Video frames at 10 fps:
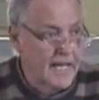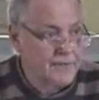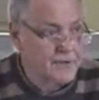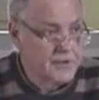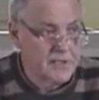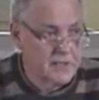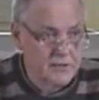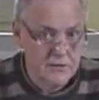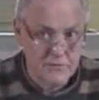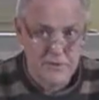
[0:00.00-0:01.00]
Everything in
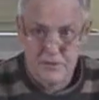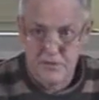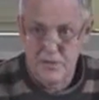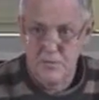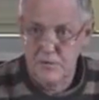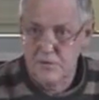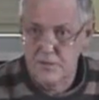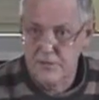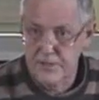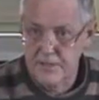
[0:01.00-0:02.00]
the universe is simple
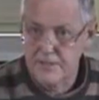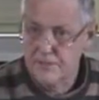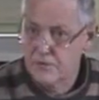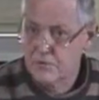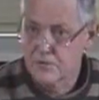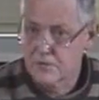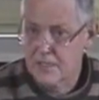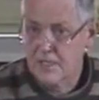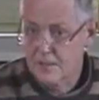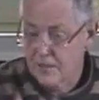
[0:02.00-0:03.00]
and direct if you
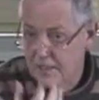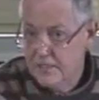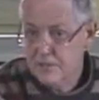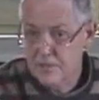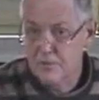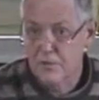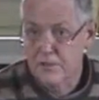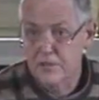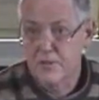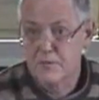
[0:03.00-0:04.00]
understand literally what
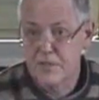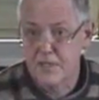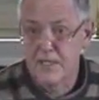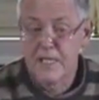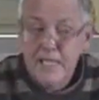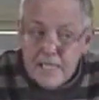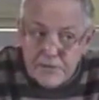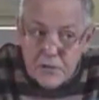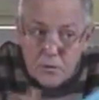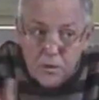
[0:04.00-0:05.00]
are you coming at.
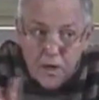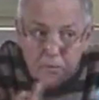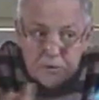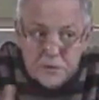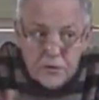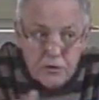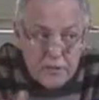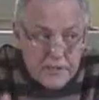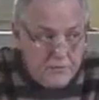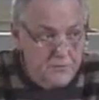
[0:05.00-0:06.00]
If you
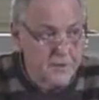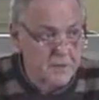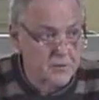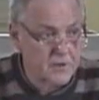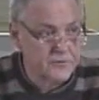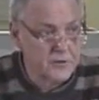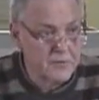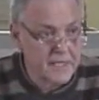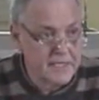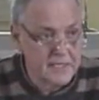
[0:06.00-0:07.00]
obscure it from people, if
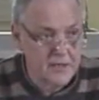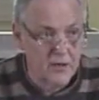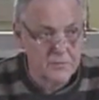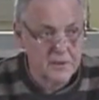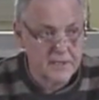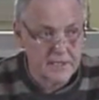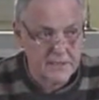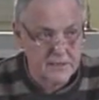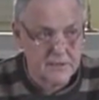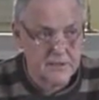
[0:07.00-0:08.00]
you make it
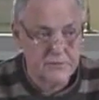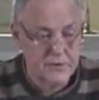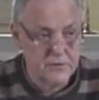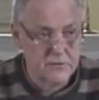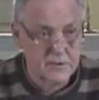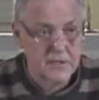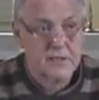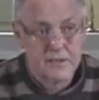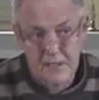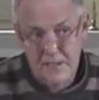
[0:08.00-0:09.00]
complicated and difficult,
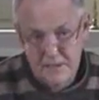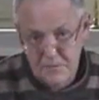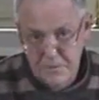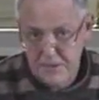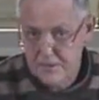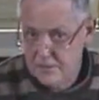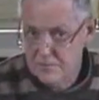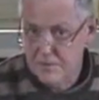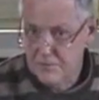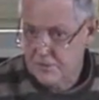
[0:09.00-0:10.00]
then it appears
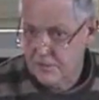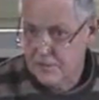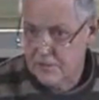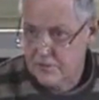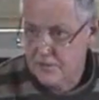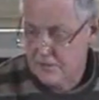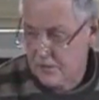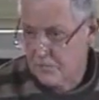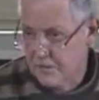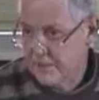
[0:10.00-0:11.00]
to be mysterious
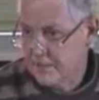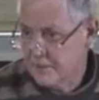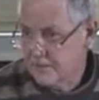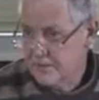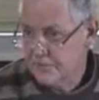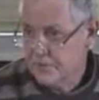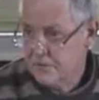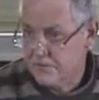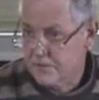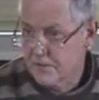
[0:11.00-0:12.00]
and complicated and
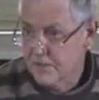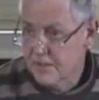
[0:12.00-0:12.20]
difficult.